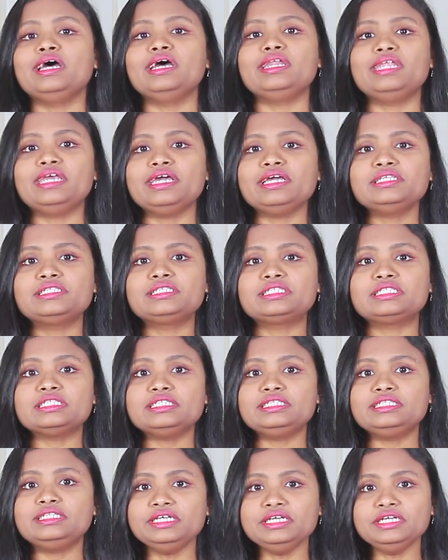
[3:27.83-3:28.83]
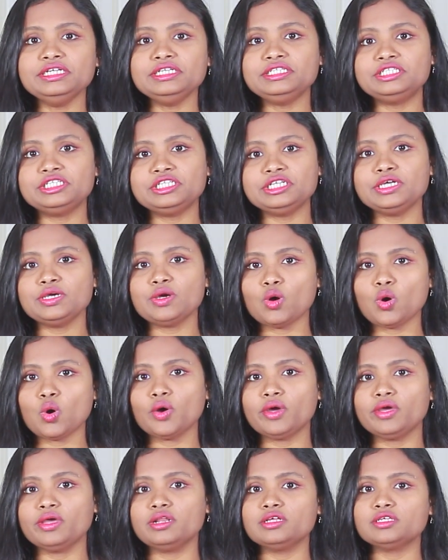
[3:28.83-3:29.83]
Next, tea tree
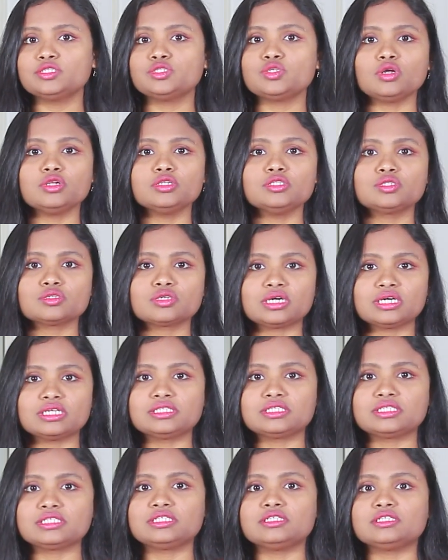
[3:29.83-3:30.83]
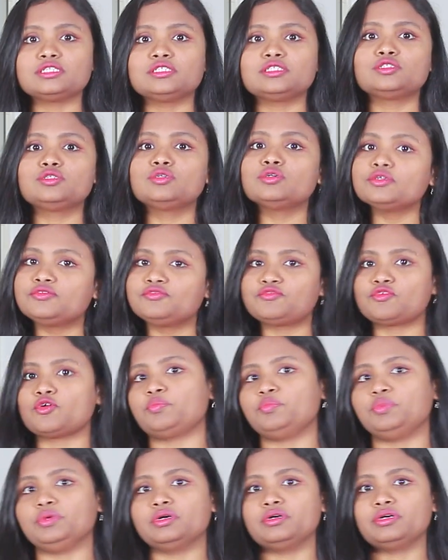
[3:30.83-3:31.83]
oil is also considered good for
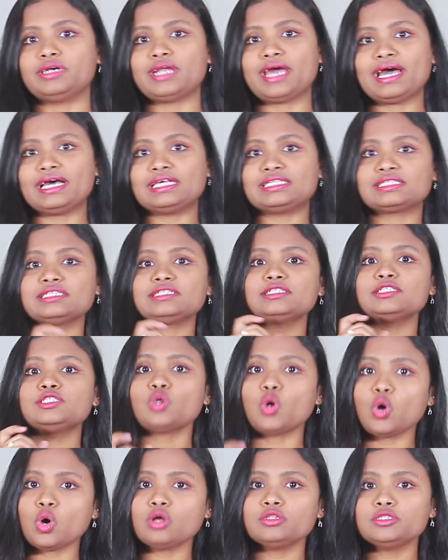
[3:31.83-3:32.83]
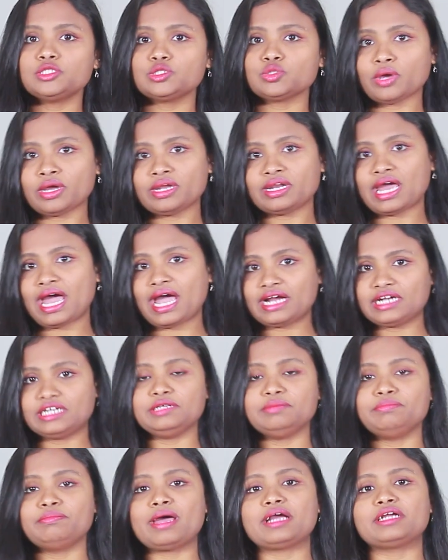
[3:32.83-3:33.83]
beard as it is also an
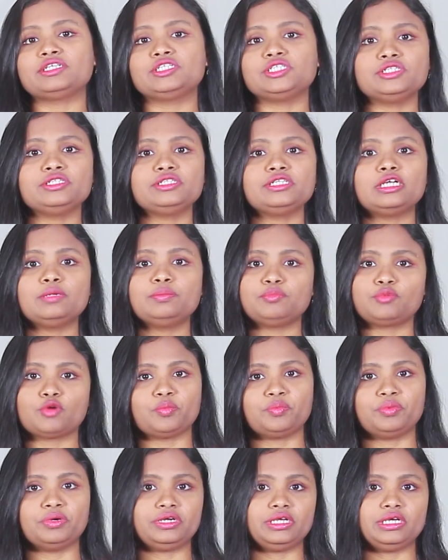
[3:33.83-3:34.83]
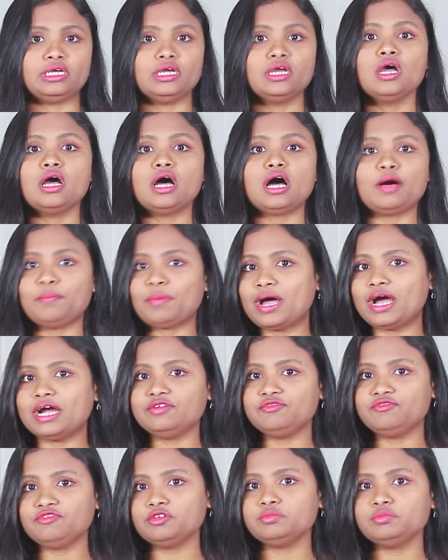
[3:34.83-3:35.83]
antibacterial property.
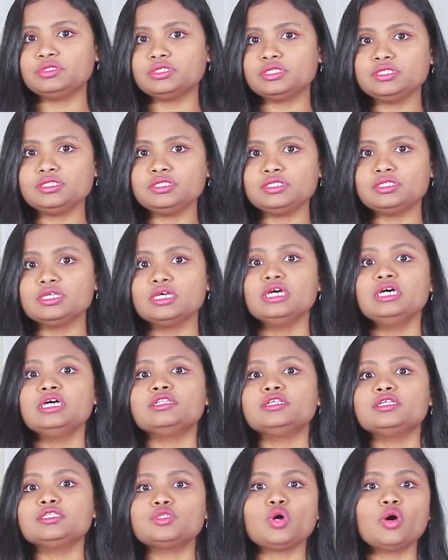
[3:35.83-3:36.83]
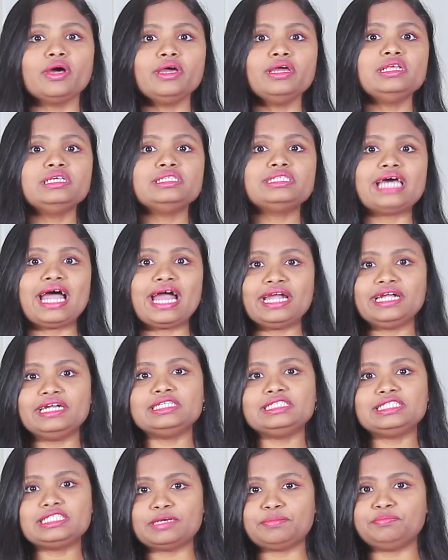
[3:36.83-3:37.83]
Apart from this oil is
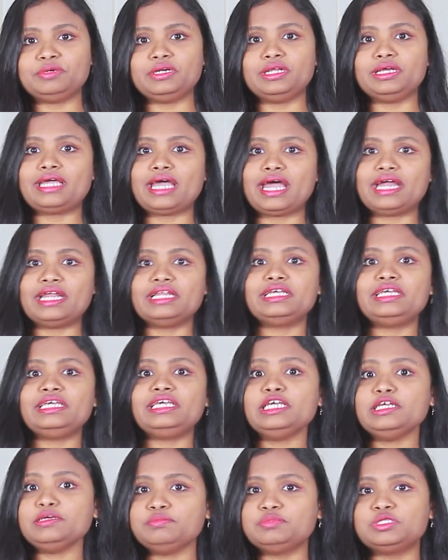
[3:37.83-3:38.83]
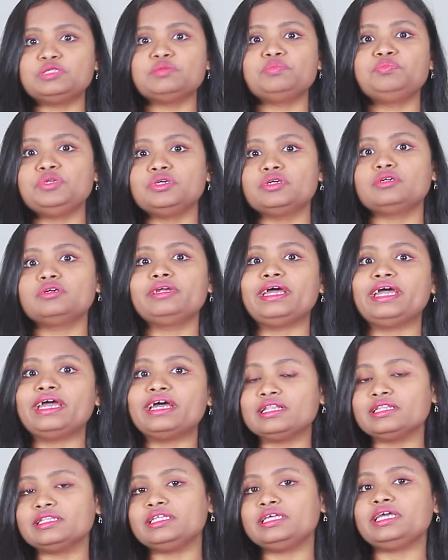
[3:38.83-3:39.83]
antiseptic and keeps the beard
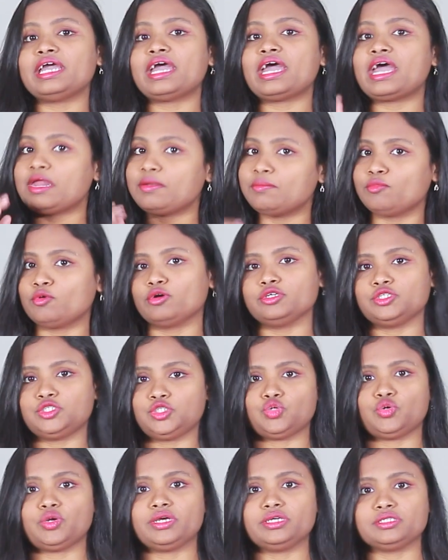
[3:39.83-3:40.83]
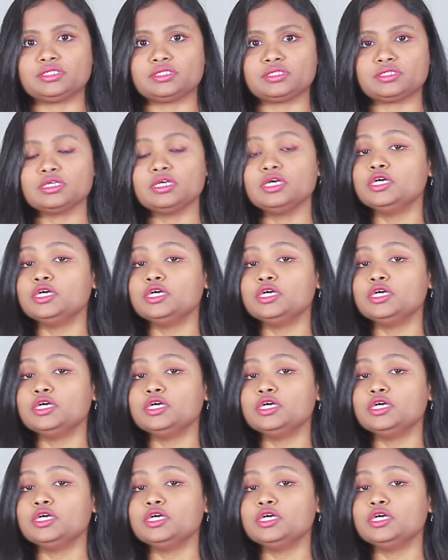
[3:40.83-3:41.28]
healthy and moisturized.